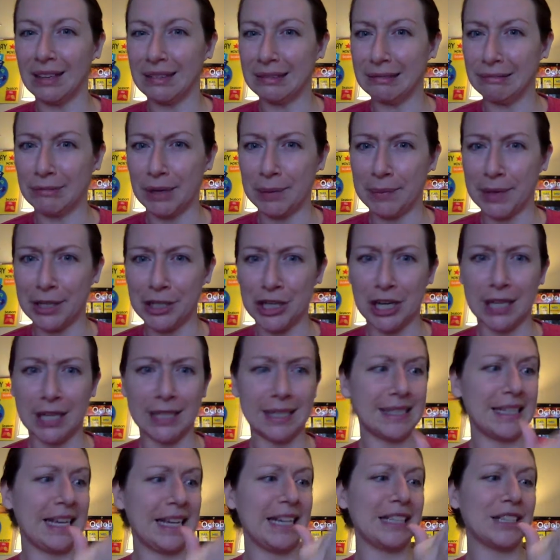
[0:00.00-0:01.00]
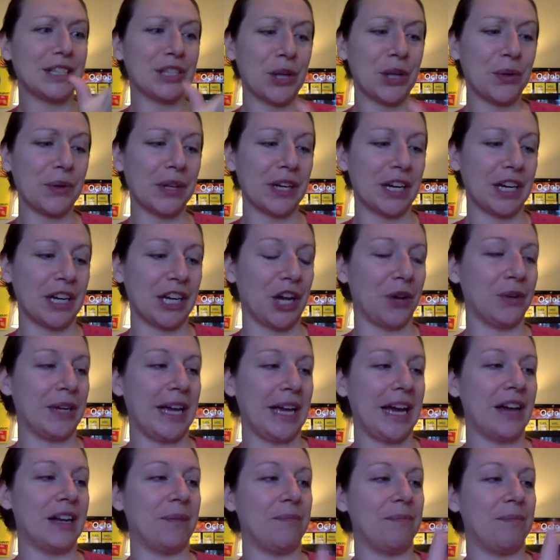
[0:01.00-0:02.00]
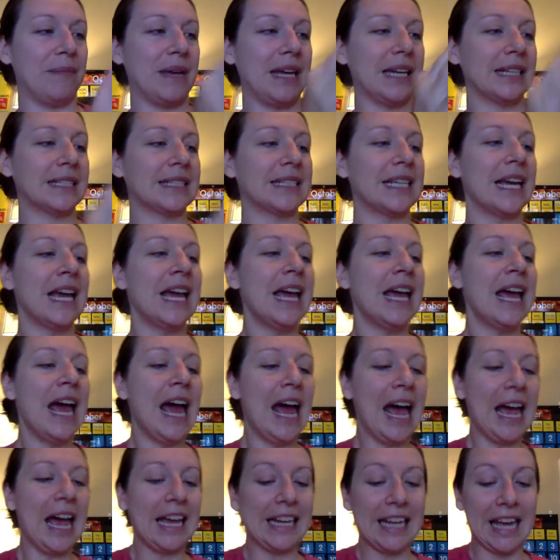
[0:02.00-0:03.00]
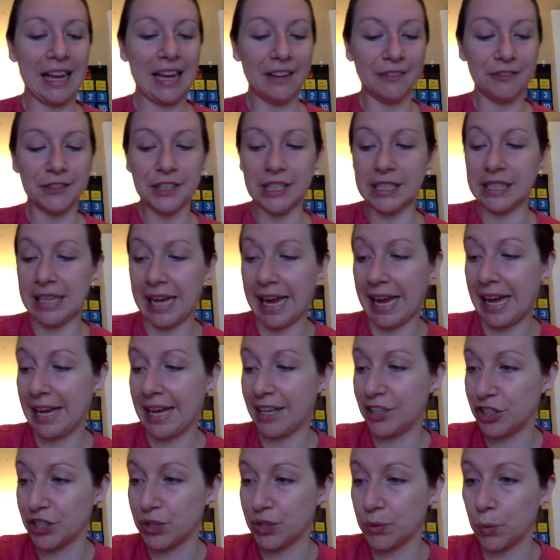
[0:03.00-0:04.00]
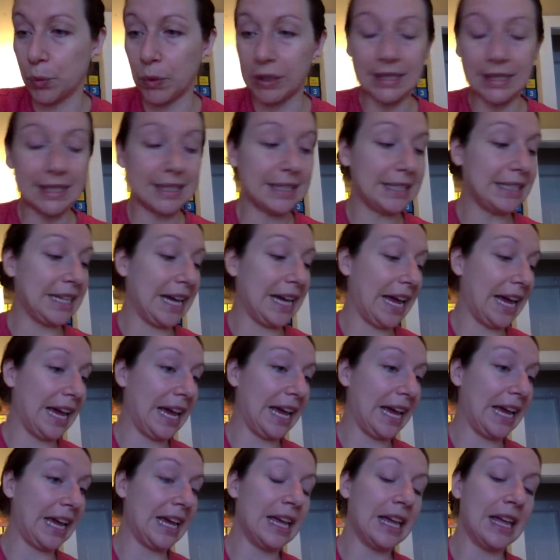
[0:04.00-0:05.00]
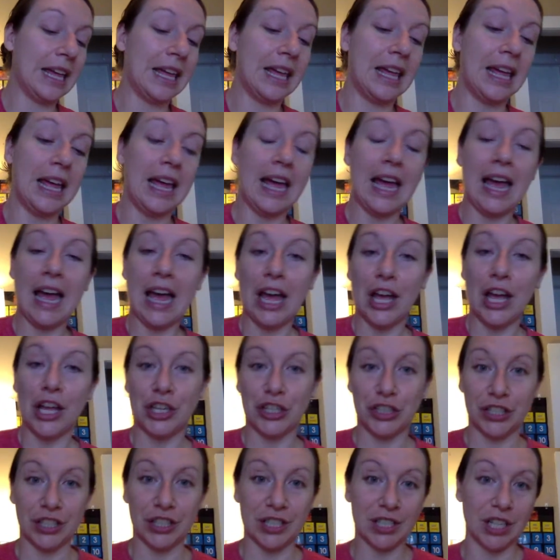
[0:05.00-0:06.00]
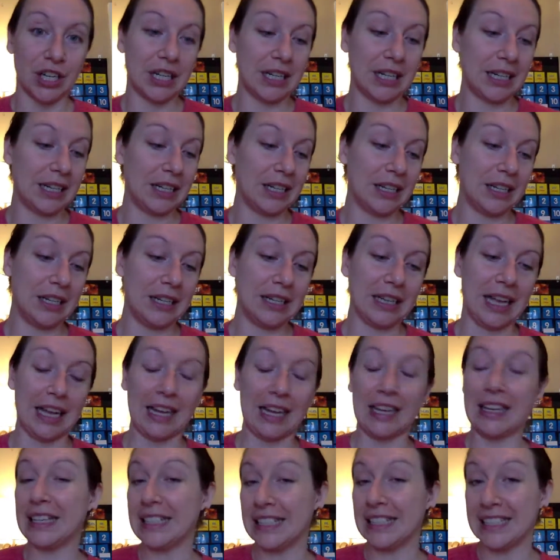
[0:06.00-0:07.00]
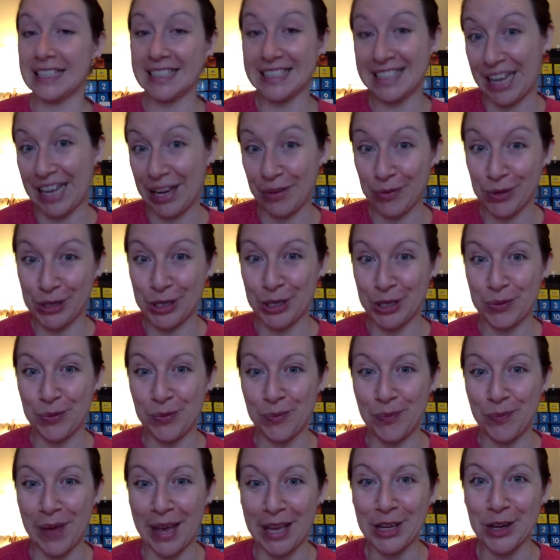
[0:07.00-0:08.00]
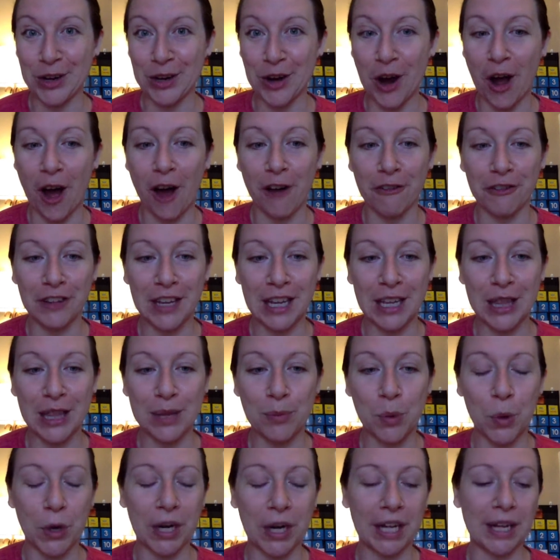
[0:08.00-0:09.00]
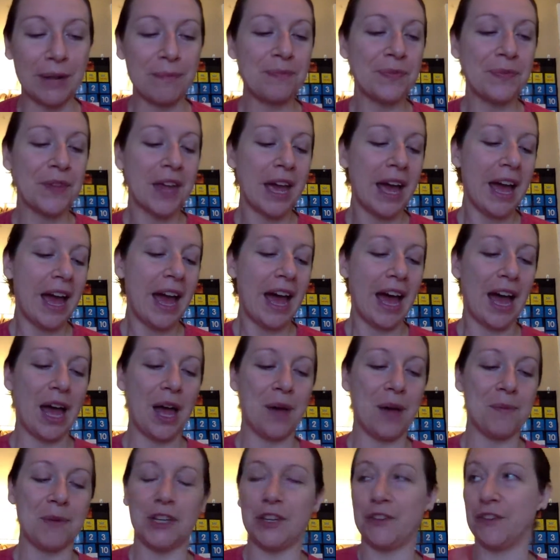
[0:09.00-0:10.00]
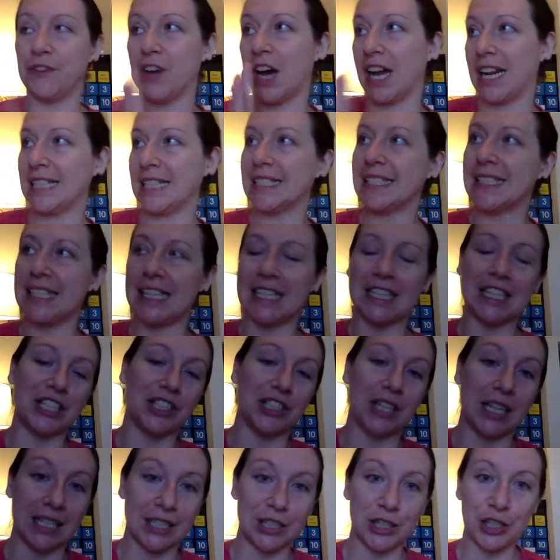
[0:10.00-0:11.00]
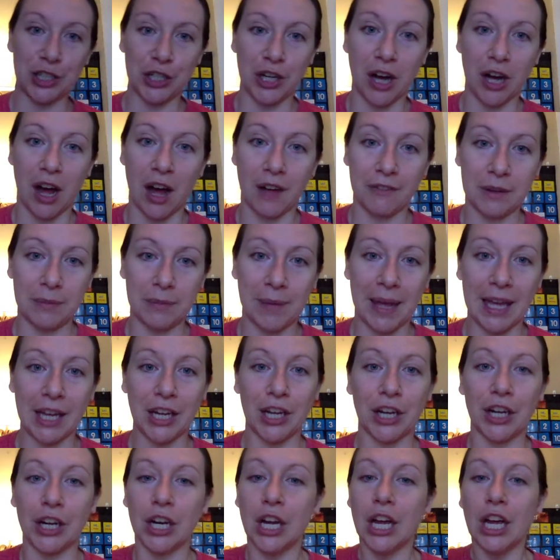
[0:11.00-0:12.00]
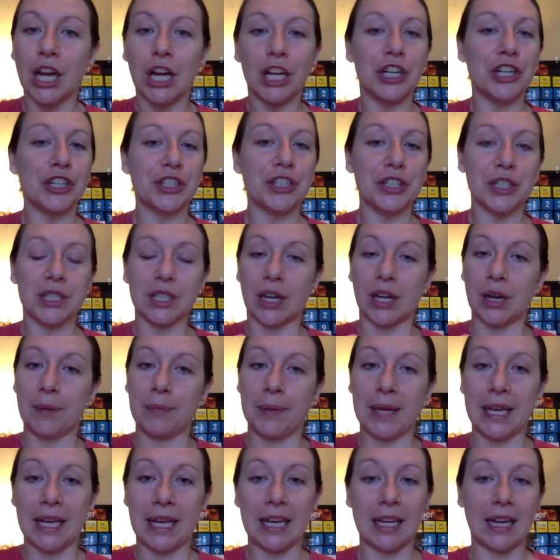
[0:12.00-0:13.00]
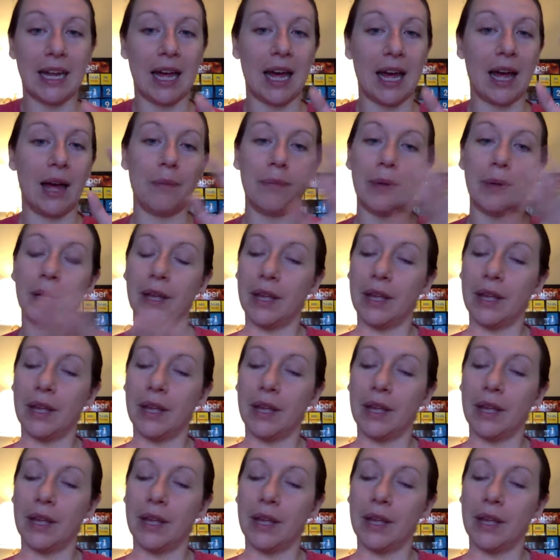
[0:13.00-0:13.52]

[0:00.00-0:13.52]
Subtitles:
what am I trying to say? It's slowly going to go down and mix. And every day, just once a day, you're just going to, like, so let's say when you make your coffee in the morning and you've got it sitting there next to your coffee maker, you're just going to pick it up,